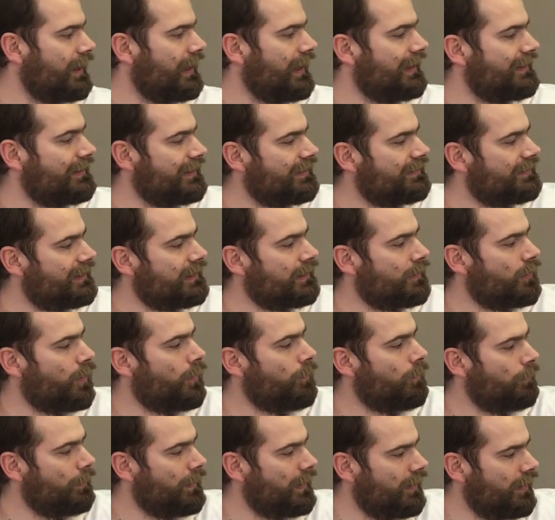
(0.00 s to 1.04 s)
And then they
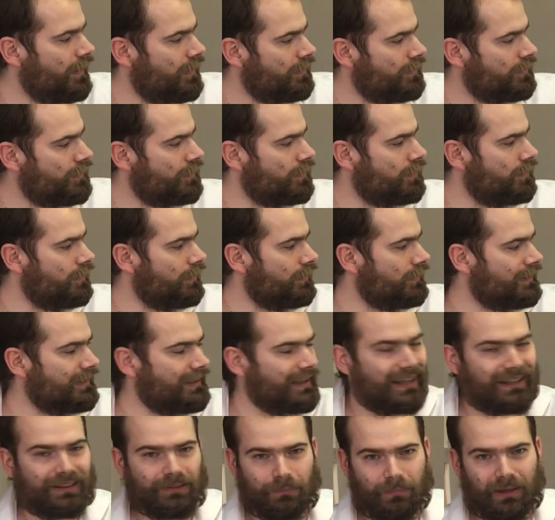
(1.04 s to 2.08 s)
compare your
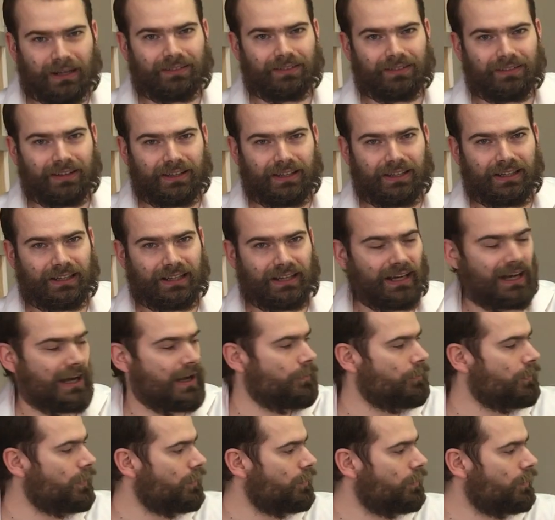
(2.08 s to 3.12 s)
net monthly
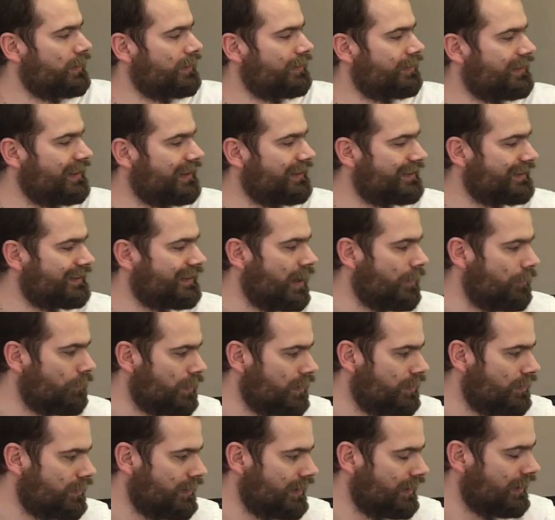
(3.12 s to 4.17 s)
income with this
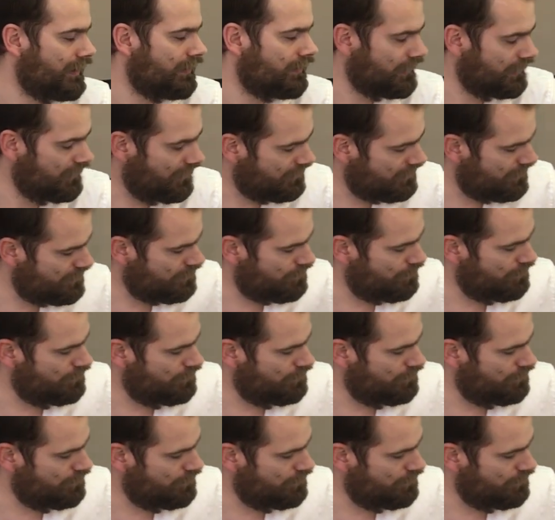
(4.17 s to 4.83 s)
number. I'll get